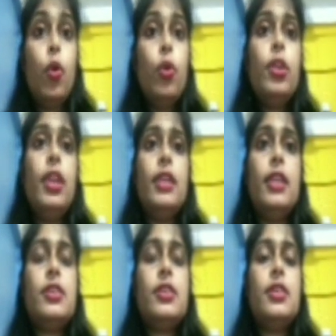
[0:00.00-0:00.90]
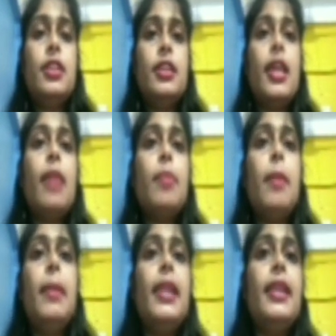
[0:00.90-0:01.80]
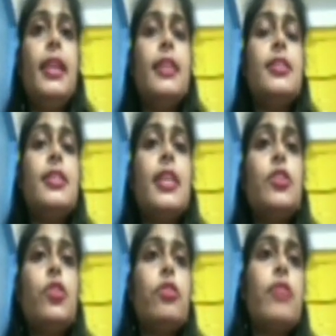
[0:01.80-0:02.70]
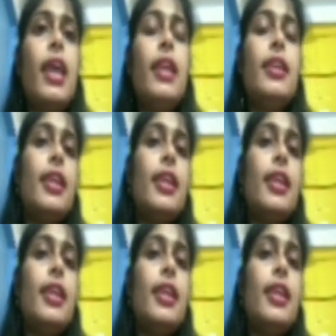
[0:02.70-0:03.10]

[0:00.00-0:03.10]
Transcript: own needs, then family needs, then society,